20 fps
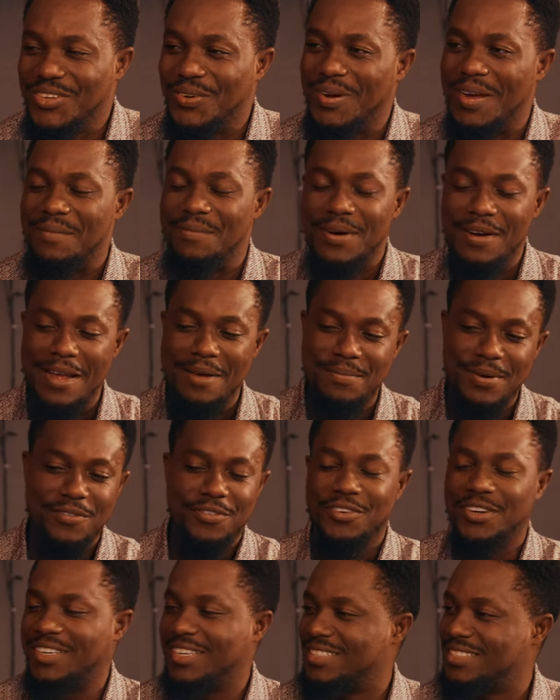So apart, apart
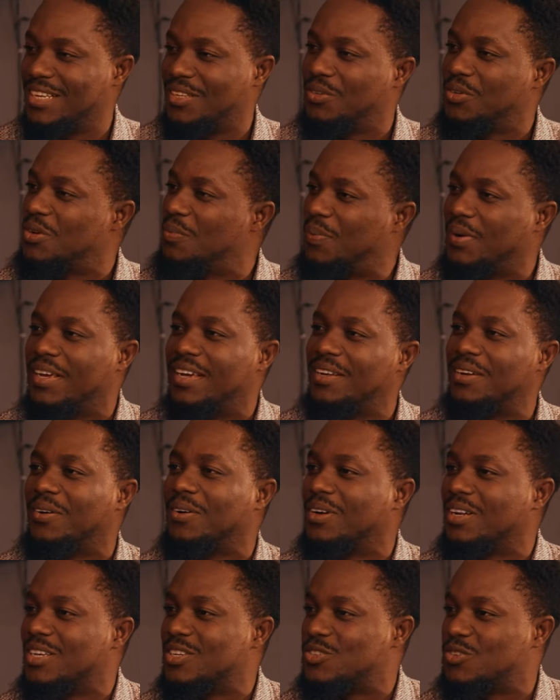from the guitar, do you play any
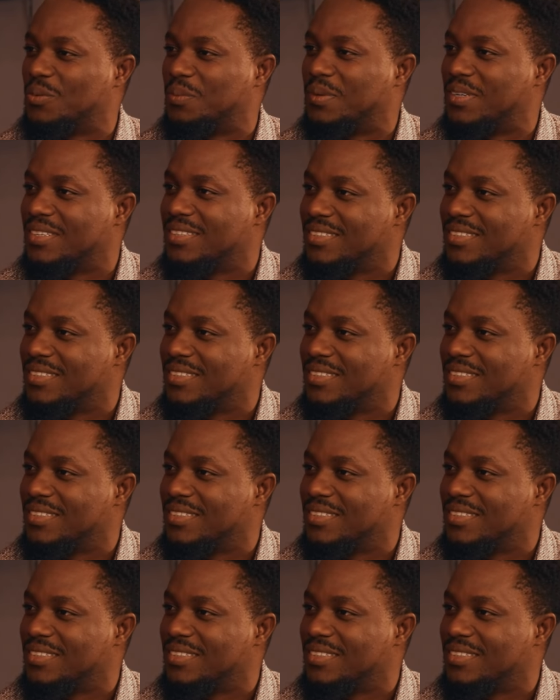other instruments? I